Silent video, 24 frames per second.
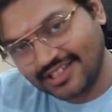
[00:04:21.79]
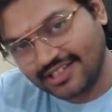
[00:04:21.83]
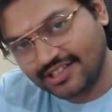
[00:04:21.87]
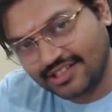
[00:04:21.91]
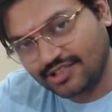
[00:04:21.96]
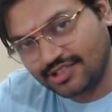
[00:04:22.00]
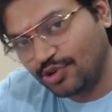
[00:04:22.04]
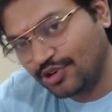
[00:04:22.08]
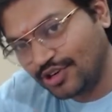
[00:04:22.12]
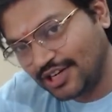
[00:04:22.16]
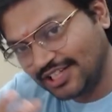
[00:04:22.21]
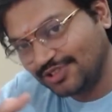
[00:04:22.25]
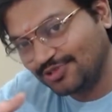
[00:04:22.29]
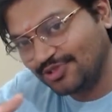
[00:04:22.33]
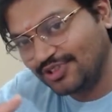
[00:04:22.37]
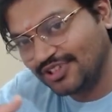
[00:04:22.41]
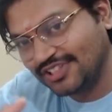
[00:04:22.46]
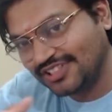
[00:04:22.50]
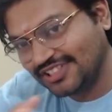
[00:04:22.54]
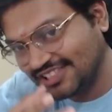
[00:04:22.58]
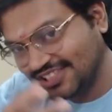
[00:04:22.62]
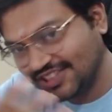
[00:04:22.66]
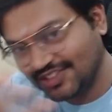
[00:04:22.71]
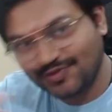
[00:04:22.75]
and
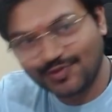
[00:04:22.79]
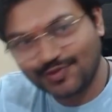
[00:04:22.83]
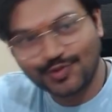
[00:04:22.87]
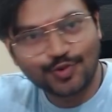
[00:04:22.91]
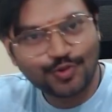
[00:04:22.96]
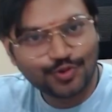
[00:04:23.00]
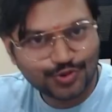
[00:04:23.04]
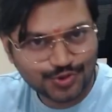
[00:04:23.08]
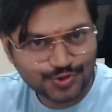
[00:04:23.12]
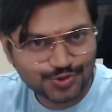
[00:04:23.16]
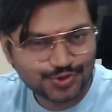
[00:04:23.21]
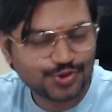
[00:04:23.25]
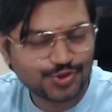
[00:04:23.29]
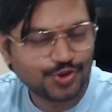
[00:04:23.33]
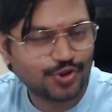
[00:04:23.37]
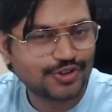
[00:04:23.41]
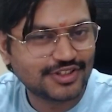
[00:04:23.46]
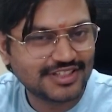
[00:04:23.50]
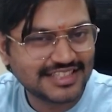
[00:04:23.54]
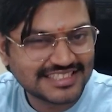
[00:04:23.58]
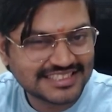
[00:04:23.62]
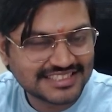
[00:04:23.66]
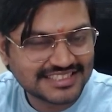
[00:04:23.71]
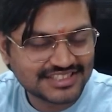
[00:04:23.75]
congratulations if you also saw
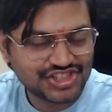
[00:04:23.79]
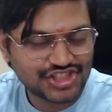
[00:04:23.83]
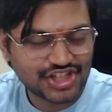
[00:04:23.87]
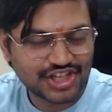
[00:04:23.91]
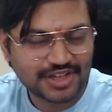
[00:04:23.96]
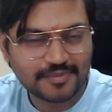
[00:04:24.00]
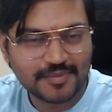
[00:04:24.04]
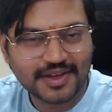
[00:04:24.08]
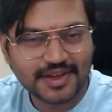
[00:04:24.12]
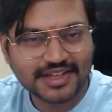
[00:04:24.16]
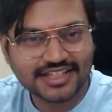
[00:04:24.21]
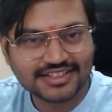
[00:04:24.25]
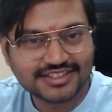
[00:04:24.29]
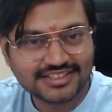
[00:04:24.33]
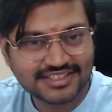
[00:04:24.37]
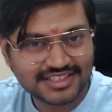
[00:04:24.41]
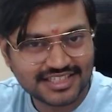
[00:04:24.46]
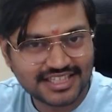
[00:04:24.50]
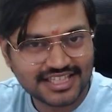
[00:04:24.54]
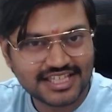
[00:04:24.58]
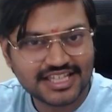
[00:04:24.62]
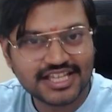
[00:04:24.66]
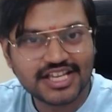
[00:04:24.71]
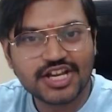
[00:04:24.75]
this checkmate in
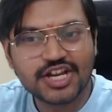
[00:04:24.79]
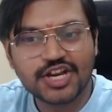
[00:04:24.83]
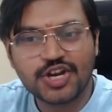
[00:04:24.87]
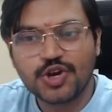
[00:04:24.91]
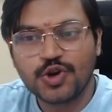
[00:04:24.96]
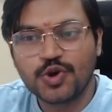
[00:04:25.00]
3,